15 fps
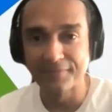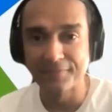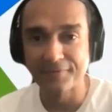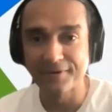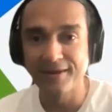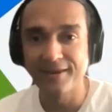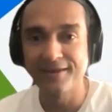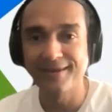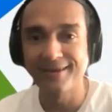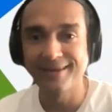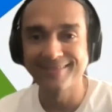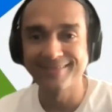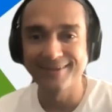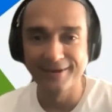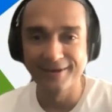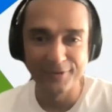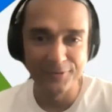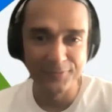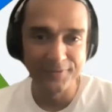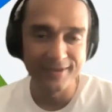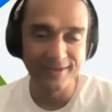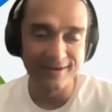I'm really, really thrilled
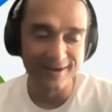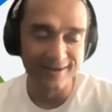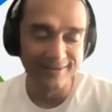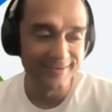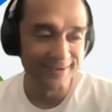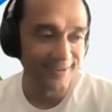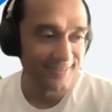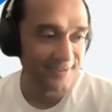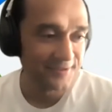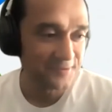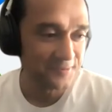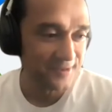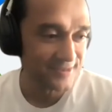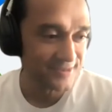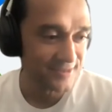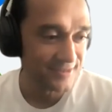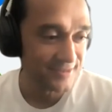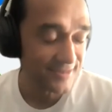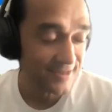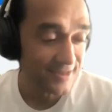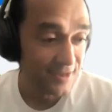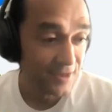to be answering these
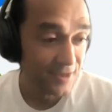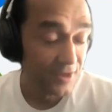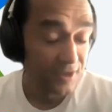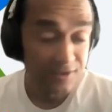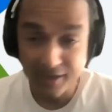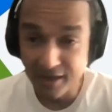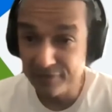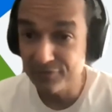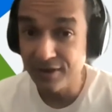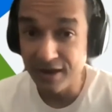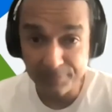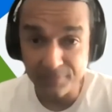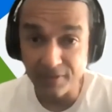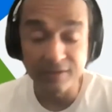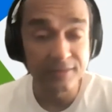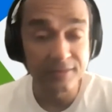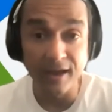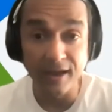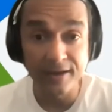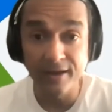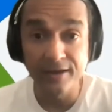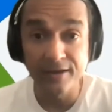questions yes, you're uh, the
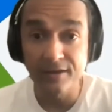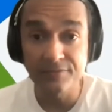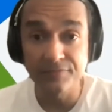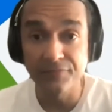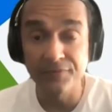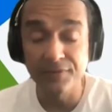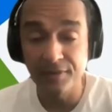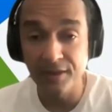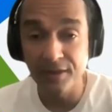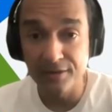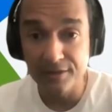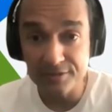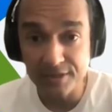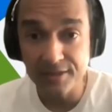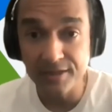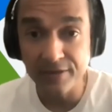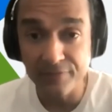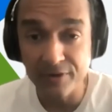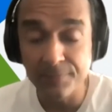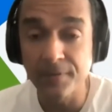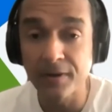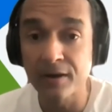uh, industry. The industry that
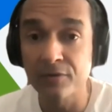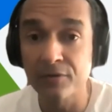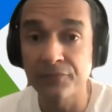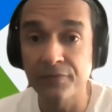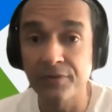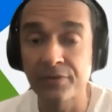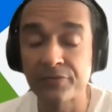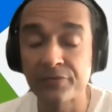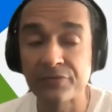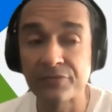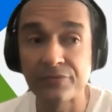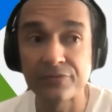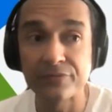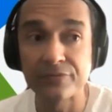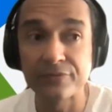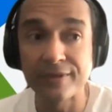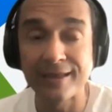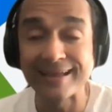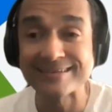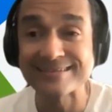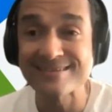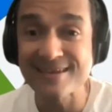we're a part of is
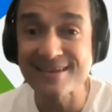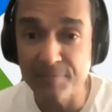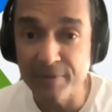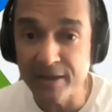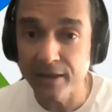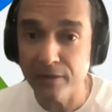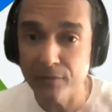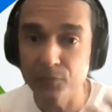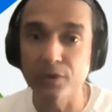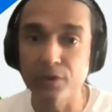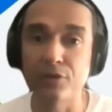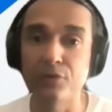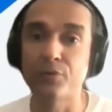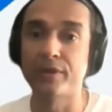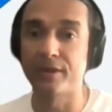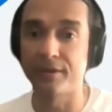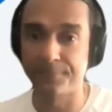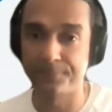extremely inward looking.